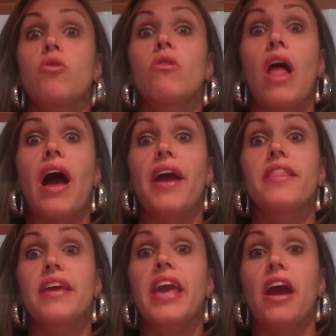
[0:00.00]

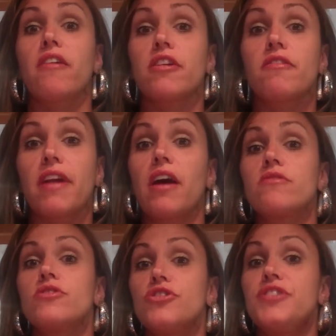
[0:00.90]
coli. They carry
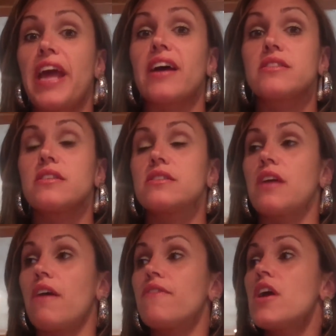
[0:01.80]
around nasty
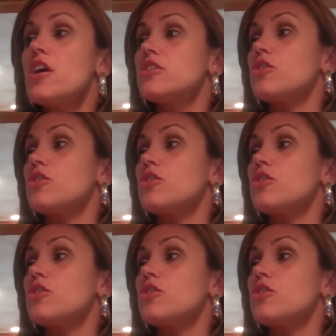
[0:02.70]
stuff.